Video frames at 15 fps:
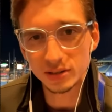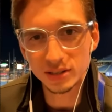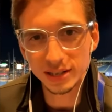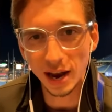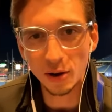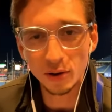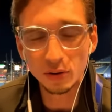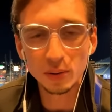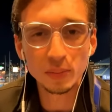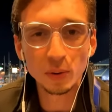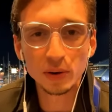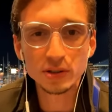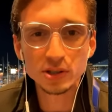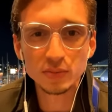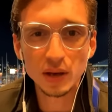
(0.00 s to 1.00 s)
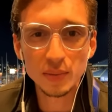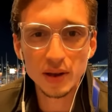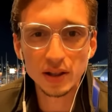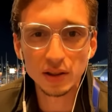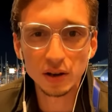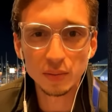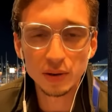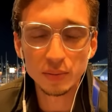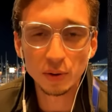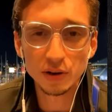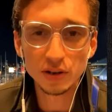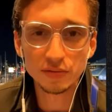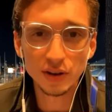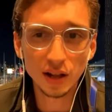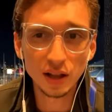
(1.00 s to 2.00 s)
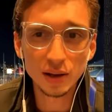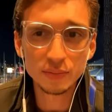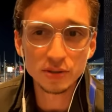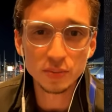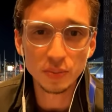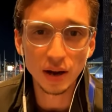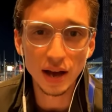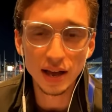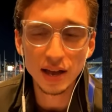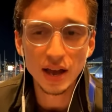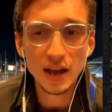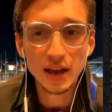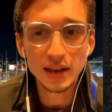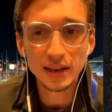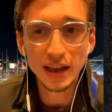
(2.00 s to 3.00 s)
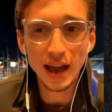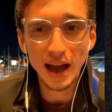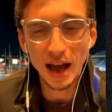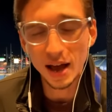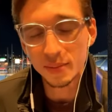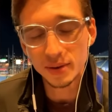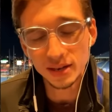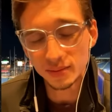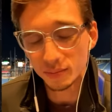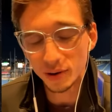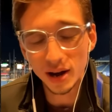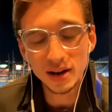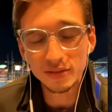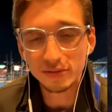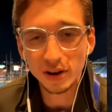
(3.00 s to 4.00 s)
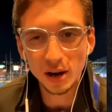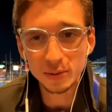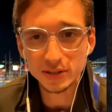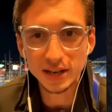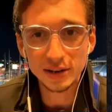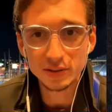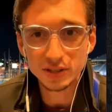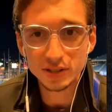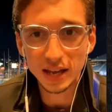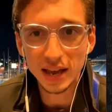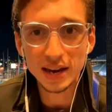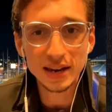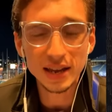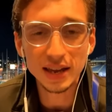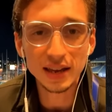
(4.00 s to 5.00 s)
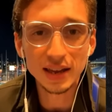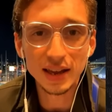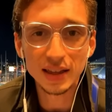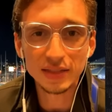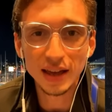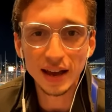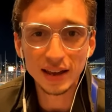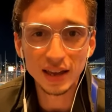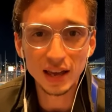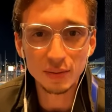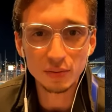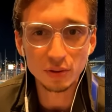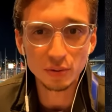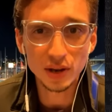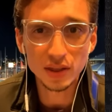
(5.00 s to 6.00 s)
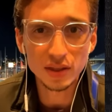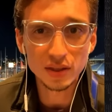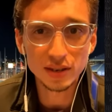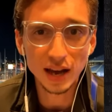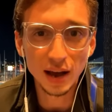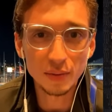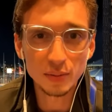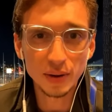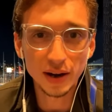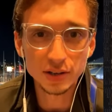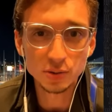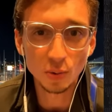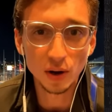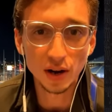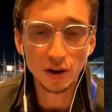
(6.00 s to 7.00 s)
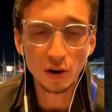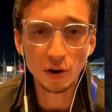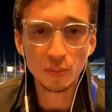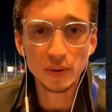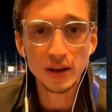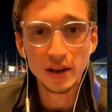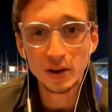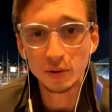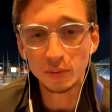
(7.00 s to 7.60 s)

scouting reports are maybe a little bit more developed. But, yeah, I mean, Brandon Pfaadt was outstanding in that Game Three that the Diamondbacks won at home.